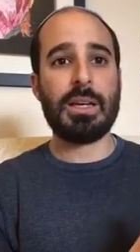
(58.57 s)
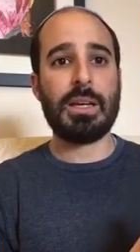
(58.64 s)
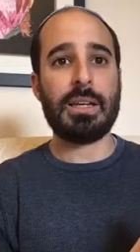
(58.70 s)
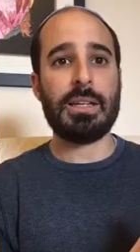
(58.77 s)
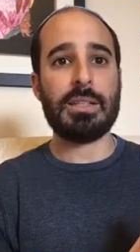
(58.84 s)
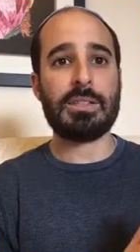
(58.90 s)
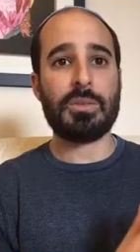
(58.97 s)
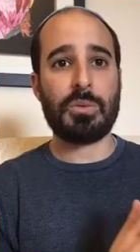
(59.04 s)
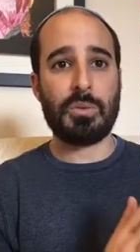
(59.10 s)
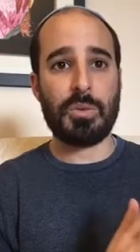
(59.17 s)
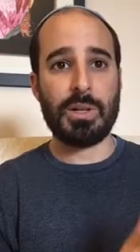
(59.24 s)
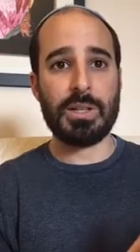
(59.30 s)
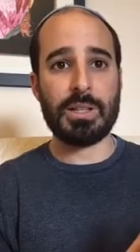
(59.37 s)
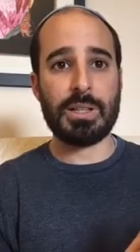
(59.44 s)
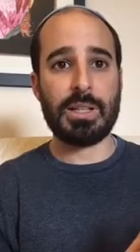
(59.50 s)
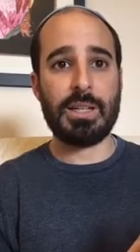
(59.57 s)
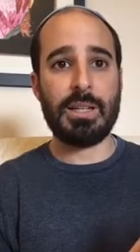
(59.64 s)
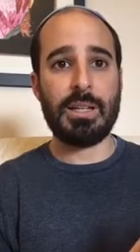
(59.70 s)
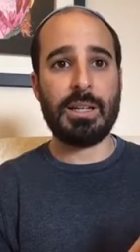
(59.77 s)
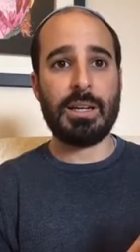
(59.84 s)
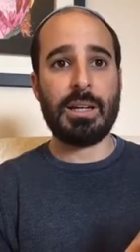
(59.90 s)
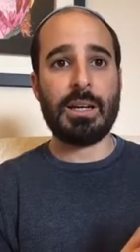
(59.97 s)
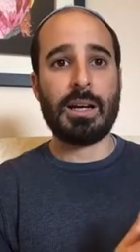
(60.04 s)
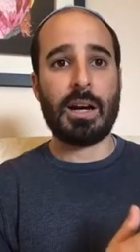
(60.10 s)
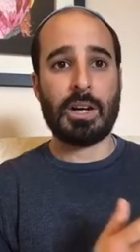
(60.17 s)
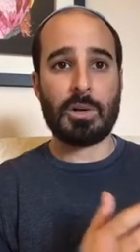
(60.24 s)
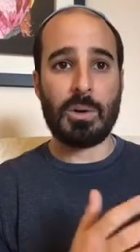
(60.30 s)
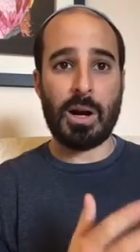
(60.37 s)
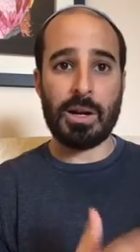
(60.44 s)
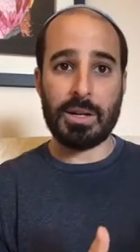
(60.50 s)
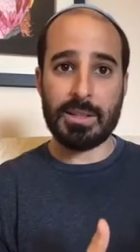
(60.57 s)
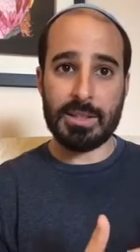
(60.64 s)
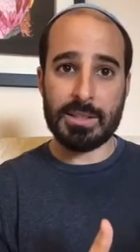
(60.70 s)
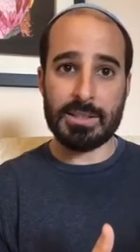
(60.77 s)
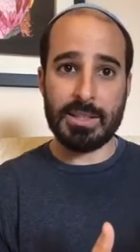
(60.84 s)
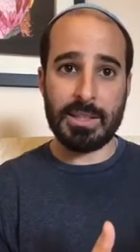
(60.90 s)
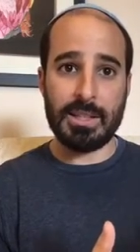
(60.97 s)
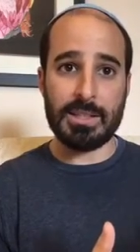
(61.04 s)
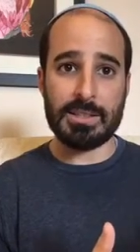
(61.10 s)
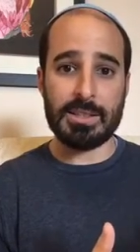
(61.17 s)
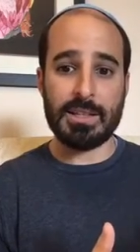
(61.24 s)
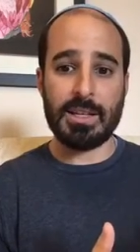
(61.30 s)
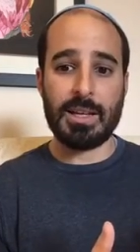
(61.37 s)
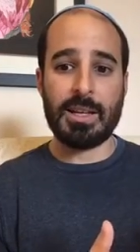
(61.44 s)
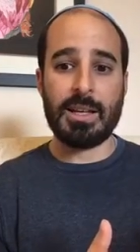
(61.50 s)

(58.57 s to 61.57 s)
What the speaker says: is really a chronic disease